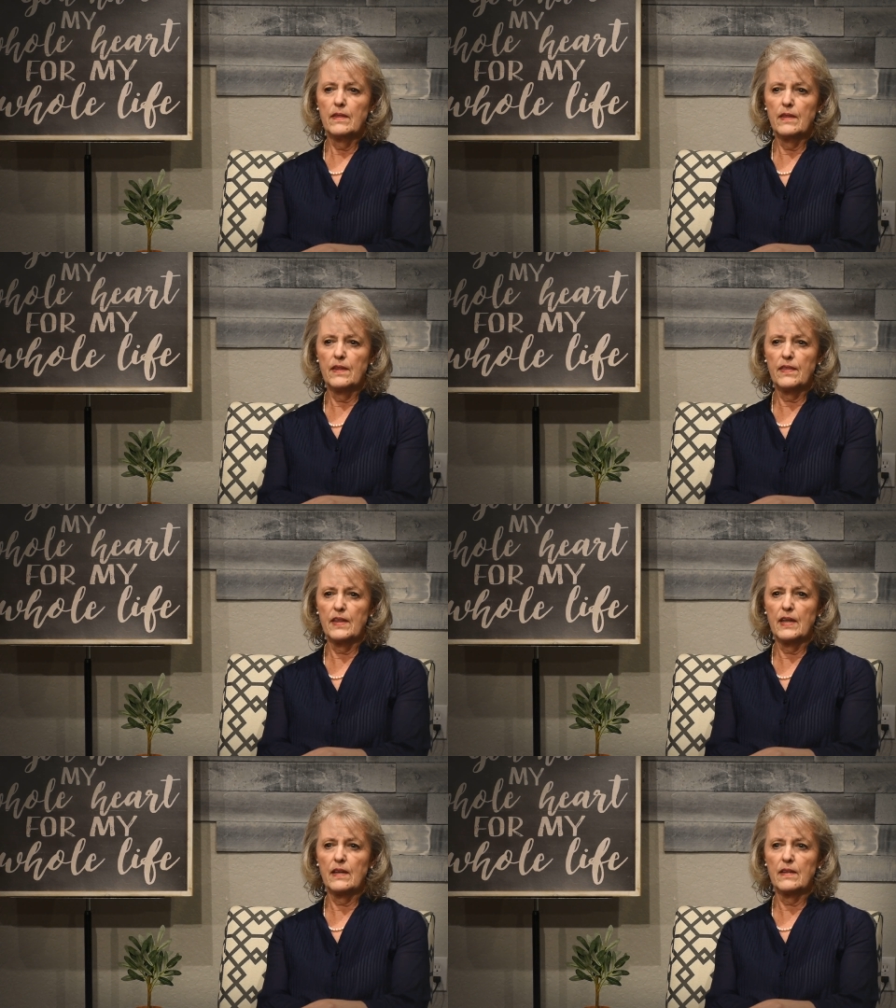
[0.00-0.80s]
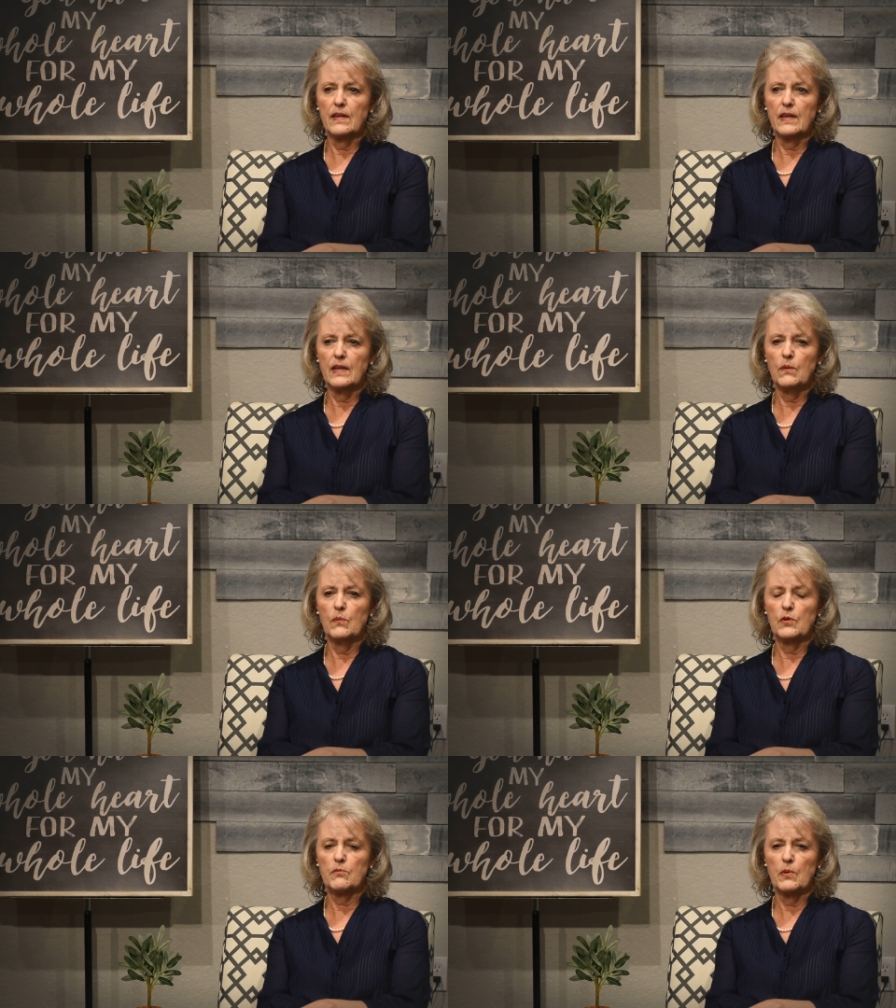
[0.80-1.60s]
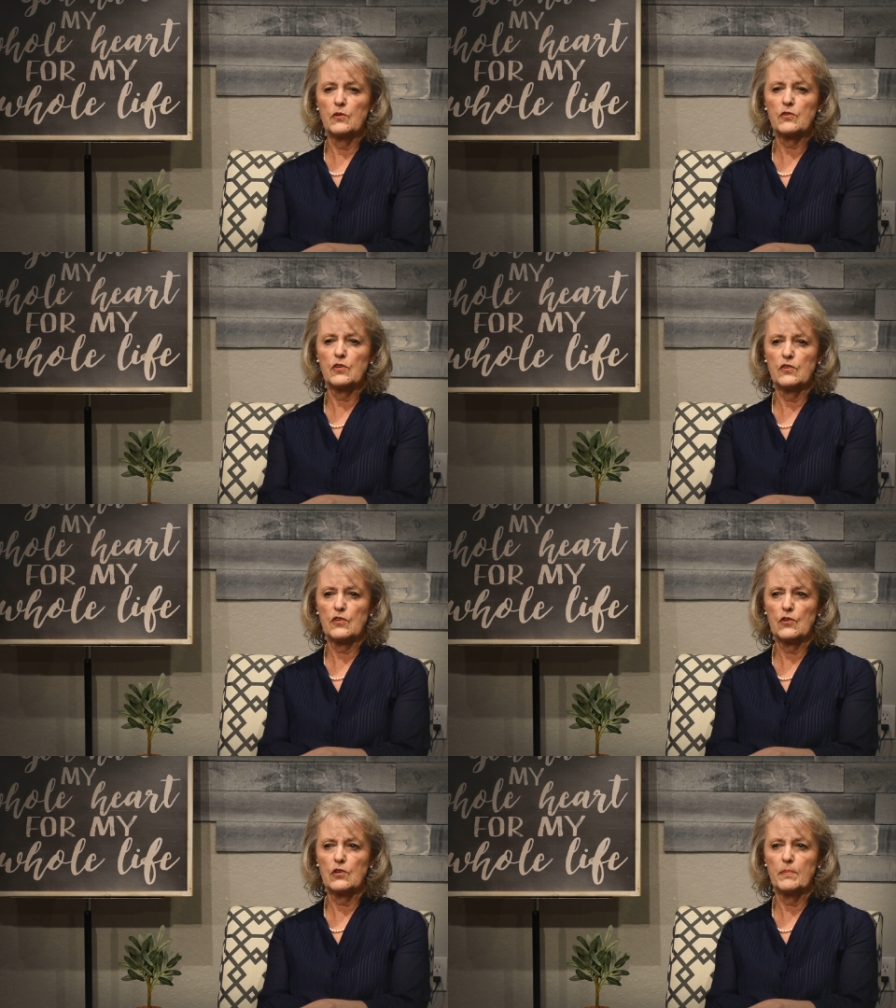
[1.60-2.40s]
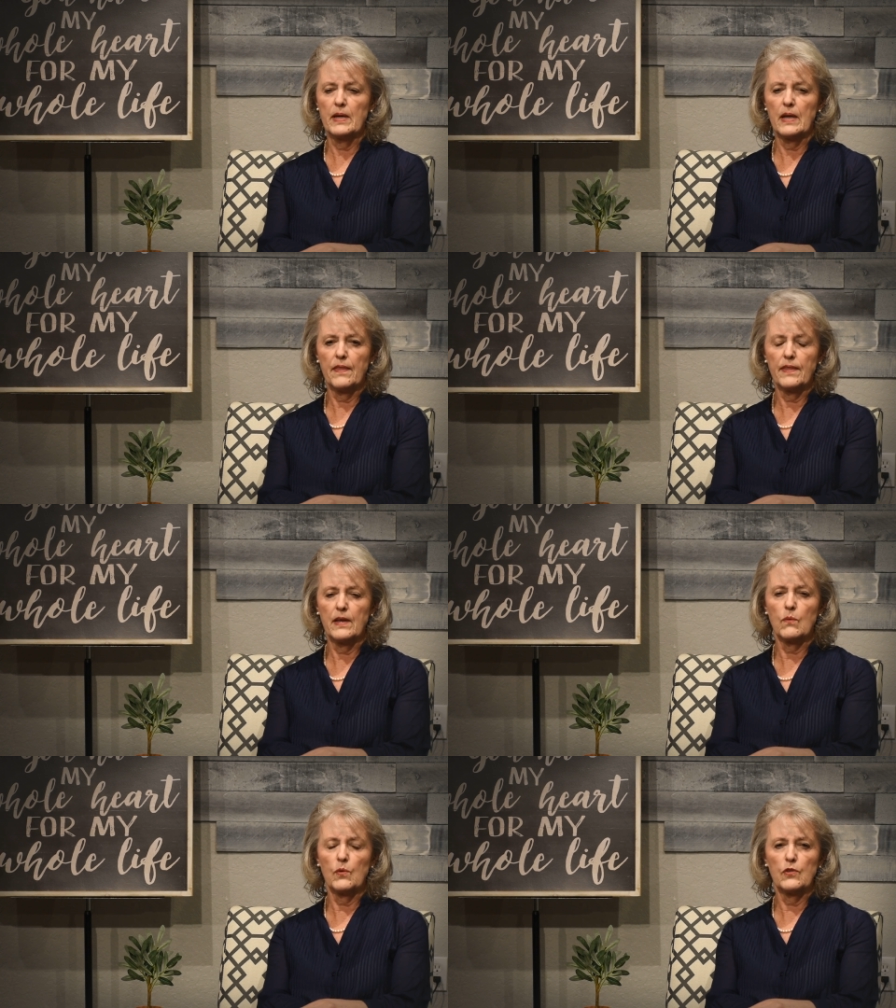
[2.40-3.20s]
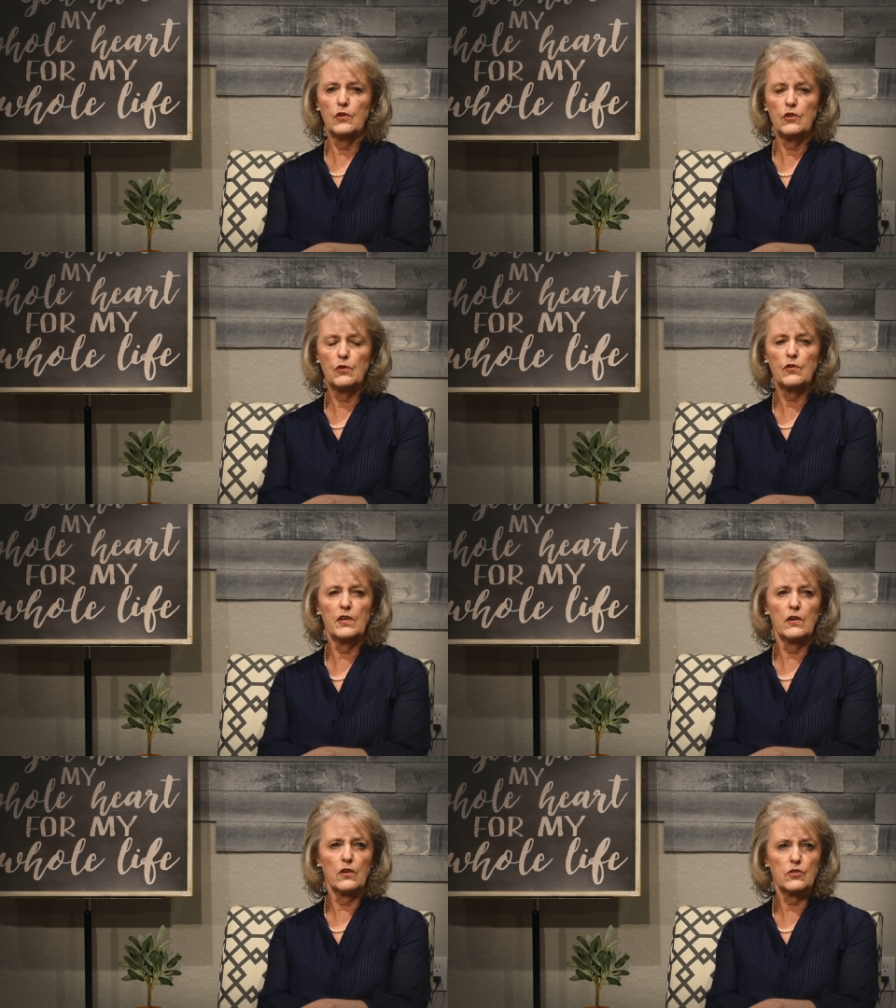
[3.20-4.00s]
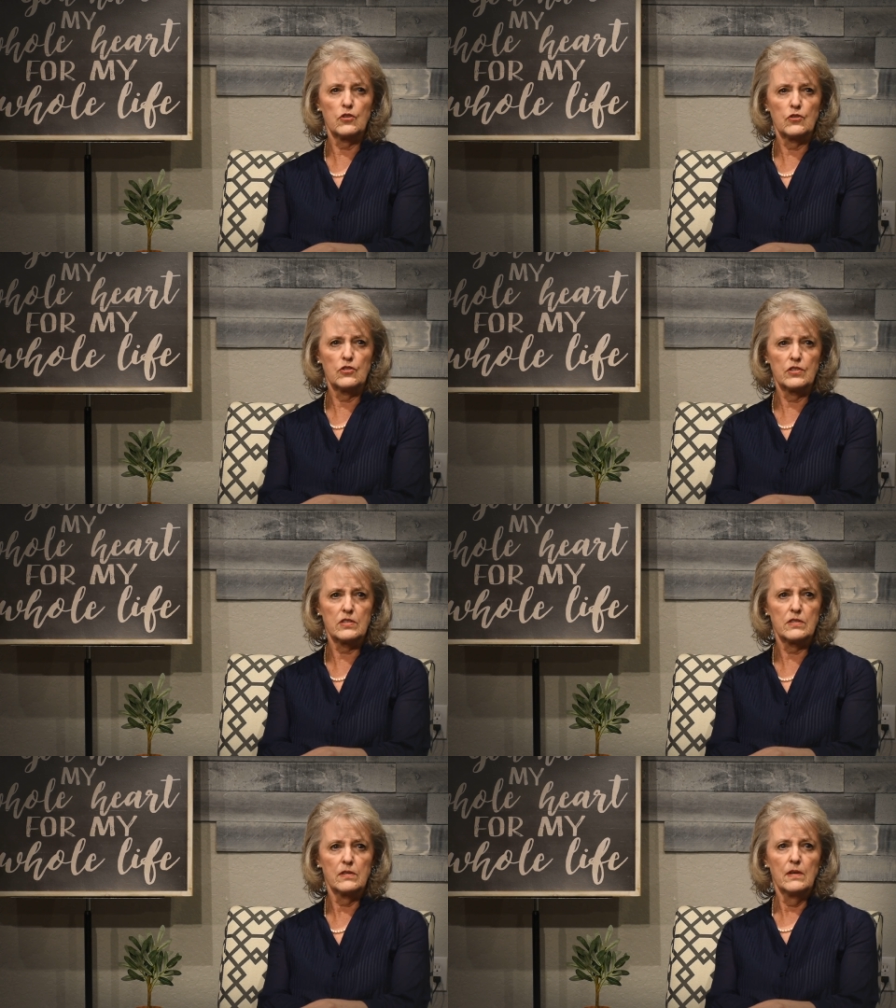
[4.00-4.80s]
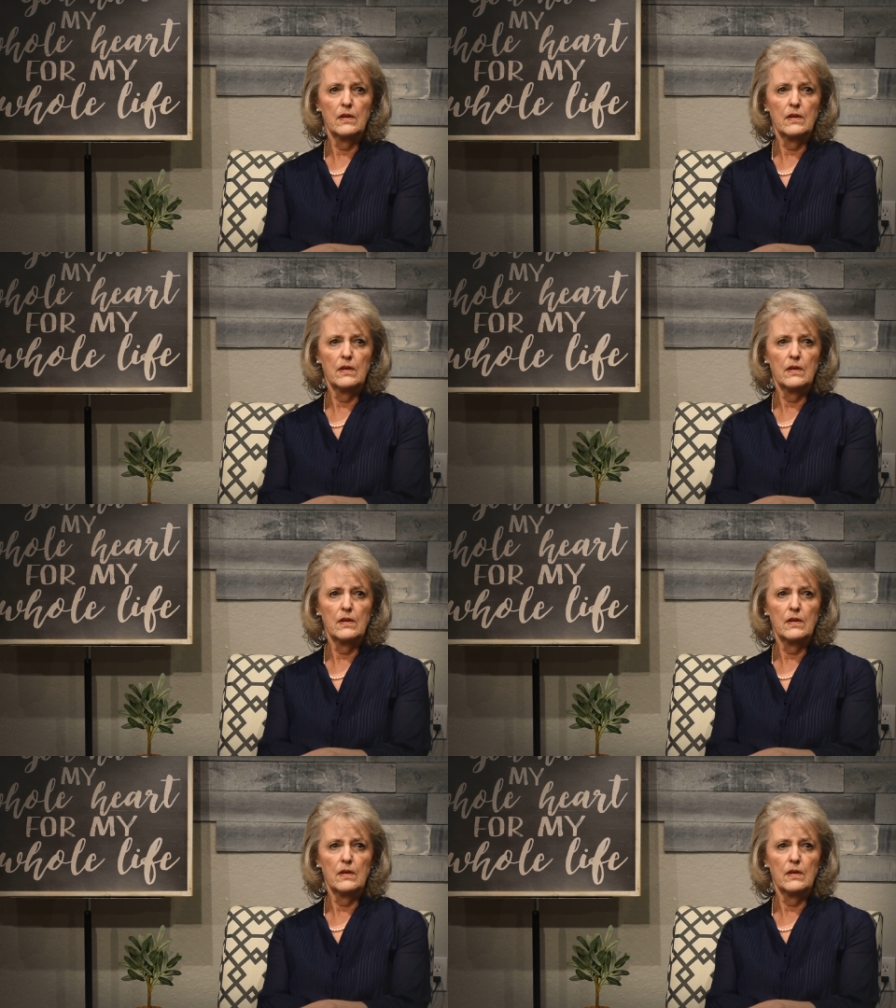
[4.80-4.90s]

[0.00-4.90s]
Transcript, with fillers: the thing that he was most concerned about, I think, were the youth in our churches.